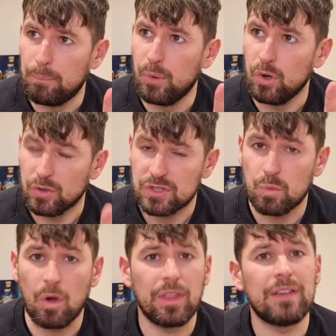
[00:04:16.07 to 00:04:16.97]
But
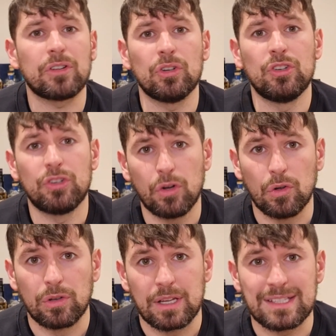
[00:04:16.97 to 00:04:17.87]
what they've gone and
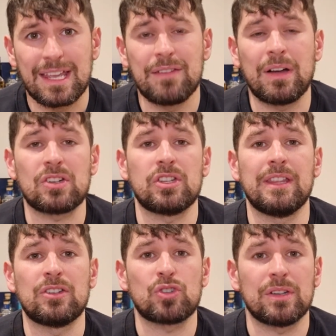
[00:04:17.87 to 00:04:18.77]
done is they've actually
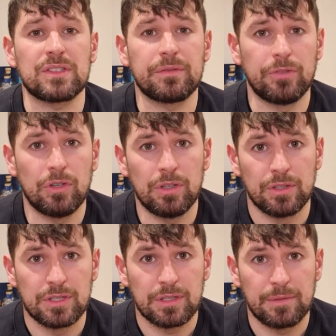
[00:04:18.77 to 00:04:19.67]
then
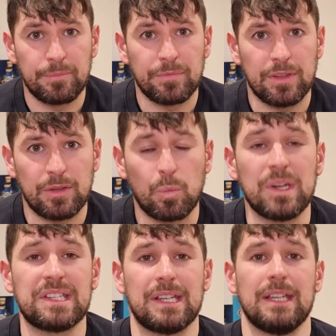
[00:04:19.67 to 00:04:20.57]
transferred the
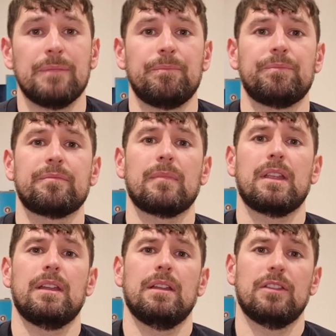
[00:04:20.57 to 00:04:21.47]
whiskey
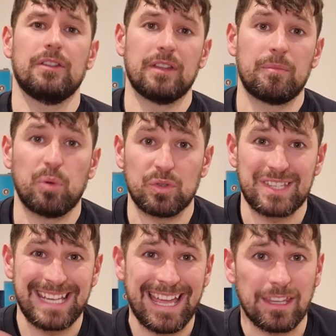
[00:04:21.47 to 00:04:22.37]
that they've put
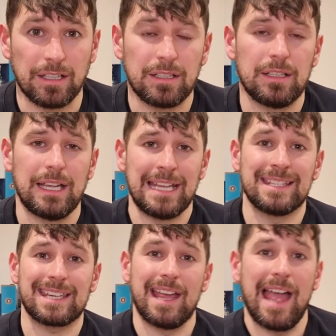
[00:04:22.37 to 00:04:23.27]
together
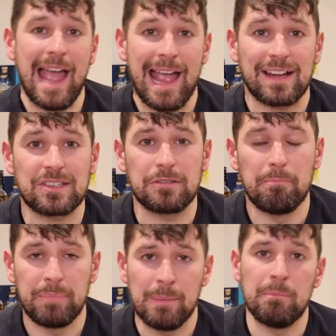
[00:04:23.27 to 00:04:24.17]
into
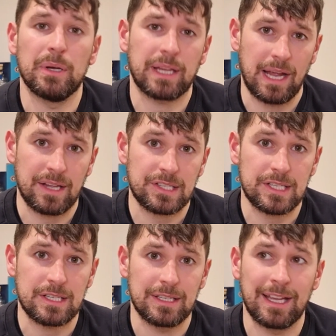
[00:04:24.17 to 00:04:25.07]
ex-Bimber
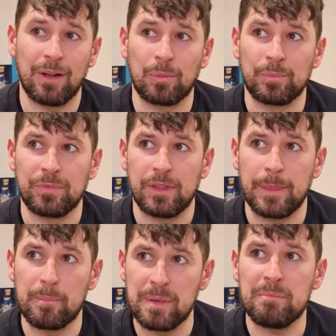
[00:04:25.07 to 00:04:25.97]
casks. Now,
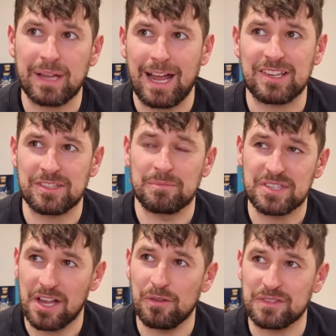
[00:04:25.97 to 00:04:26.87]
the Bimber casks
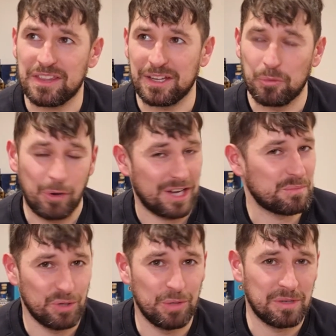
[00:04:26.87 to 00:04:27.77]
themselves, I think, were
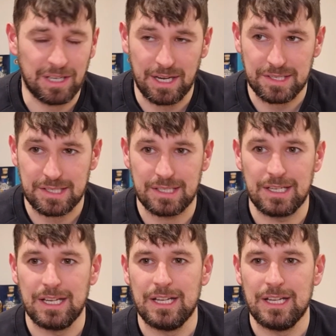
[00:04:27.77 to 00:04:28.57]
ex-bourbon casks.